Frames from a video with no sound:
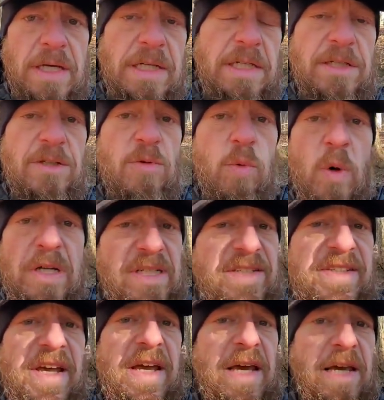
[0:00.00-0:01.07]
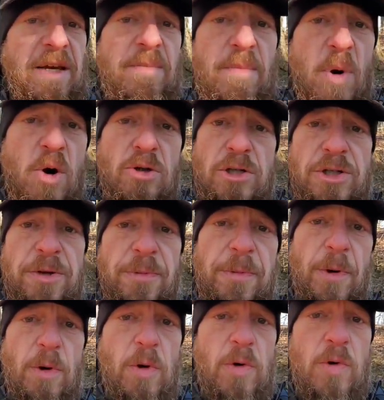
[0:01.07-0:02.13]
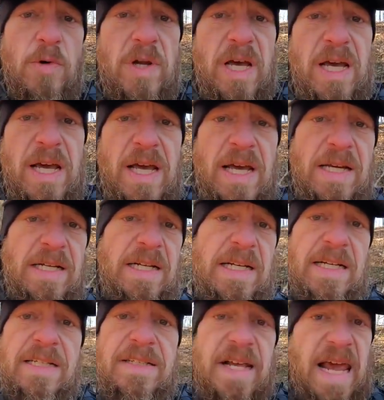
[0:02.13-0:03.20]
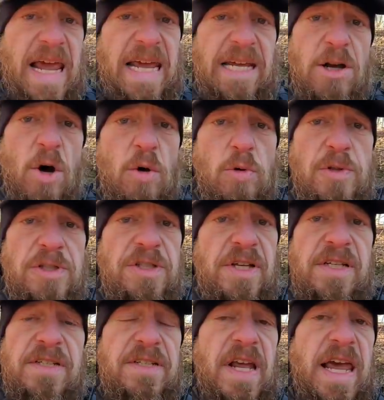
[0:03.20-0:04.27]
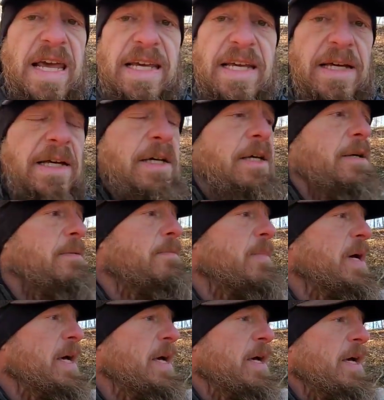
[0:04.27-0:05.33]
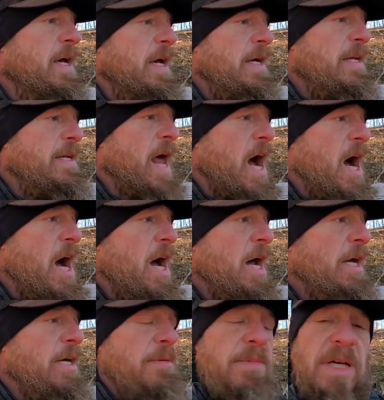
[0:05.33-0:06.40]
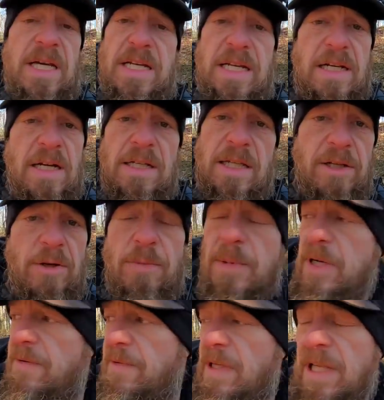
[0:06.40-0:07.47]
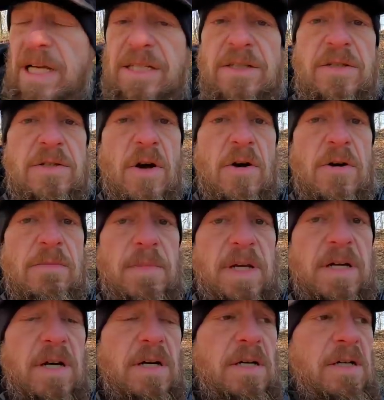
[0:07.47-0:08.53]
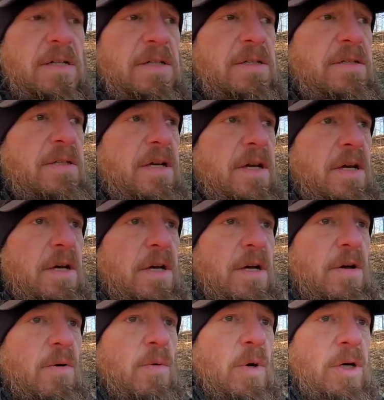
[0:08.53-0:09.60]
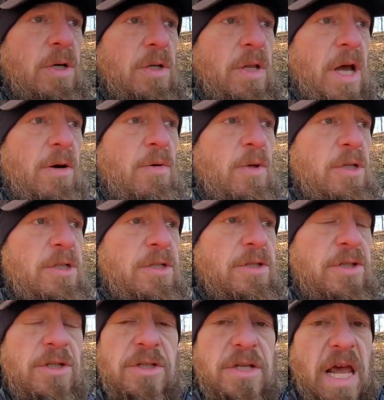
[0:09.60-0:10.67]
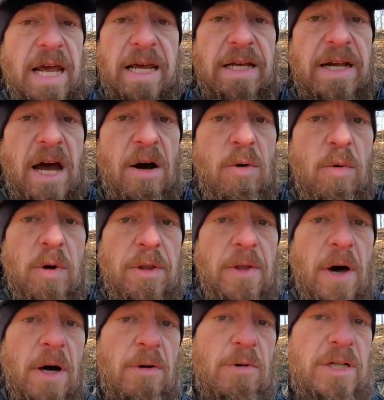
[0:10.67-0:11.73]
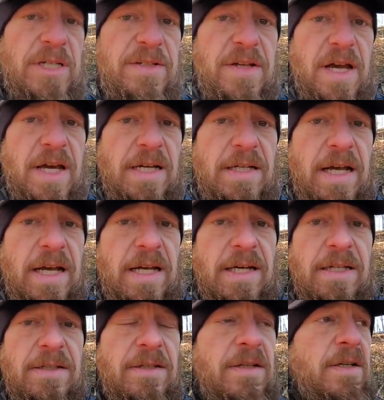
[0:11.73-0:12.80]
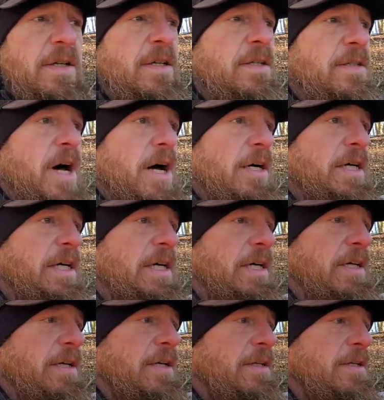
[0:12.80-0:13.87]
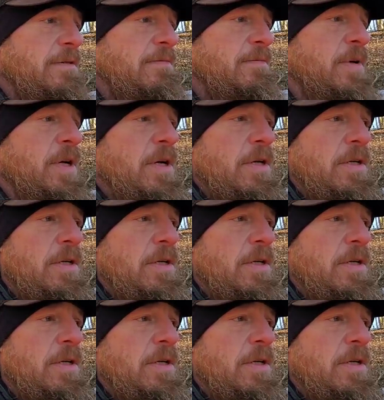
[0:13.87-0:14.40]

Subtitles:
It is Wednesday, March 3rd, and it is 8:06 a.m. And I am getting a little bit of a late start because, well, I was just hanging out with Reset and talking, and